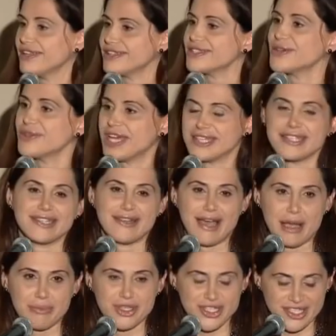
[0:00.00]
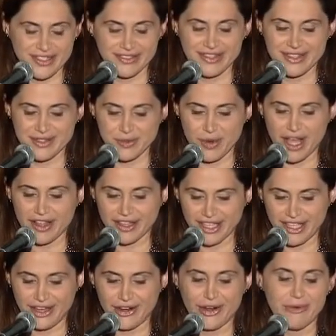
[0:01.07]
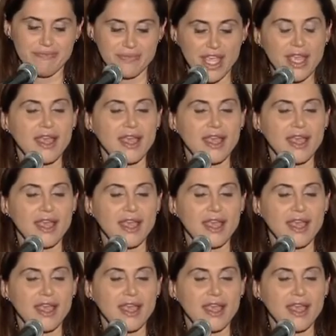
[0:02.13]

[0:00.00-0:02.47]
And so that's an option as well here.